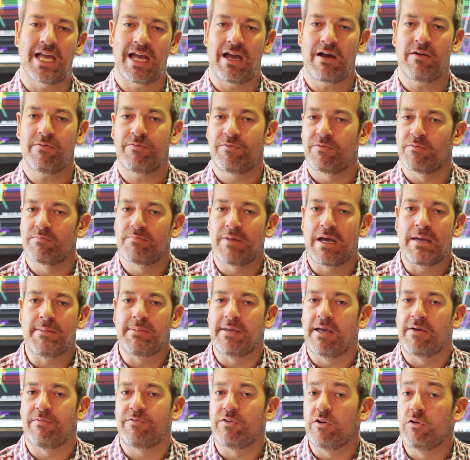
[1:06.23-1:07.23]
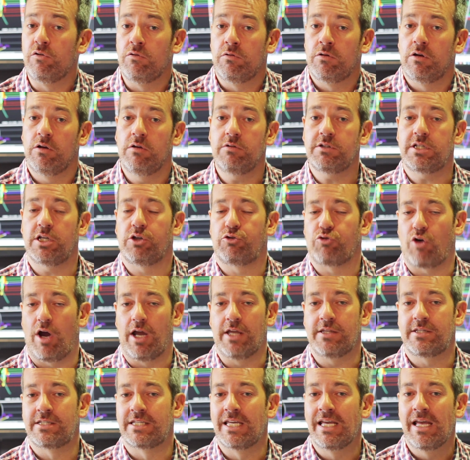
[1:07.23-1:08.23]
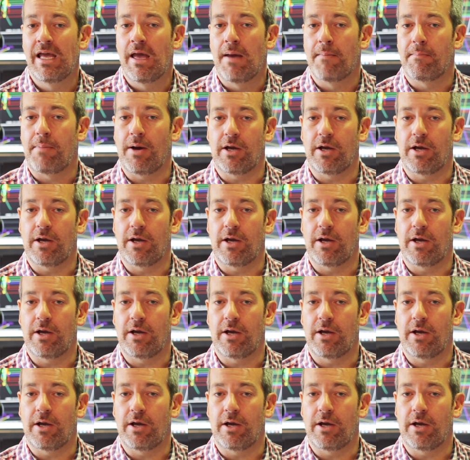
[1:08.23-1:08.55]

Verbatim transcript: have maybe a few losing trades,